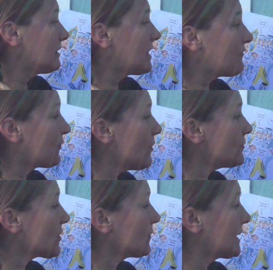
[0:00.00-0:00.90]
that
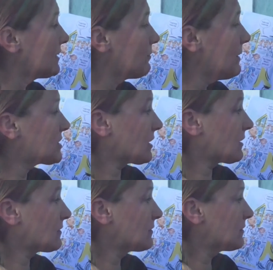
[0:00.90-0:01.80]
flows only in the winter.
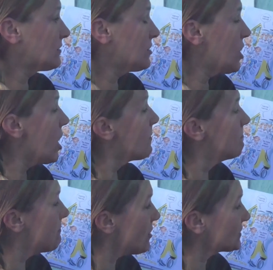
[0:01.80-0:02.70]

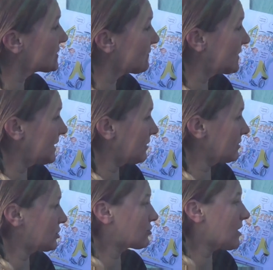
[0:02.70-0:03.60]
Most of the year
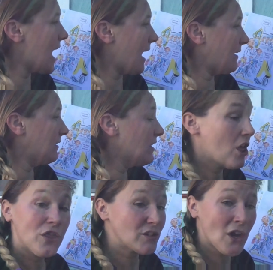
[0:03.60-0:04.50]
it's dry.
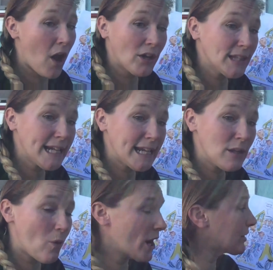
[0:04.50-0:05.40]
There's hardly any
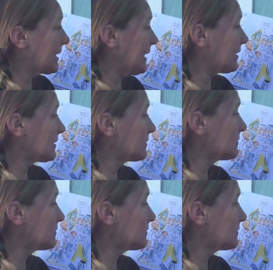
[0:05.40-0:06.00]
water here.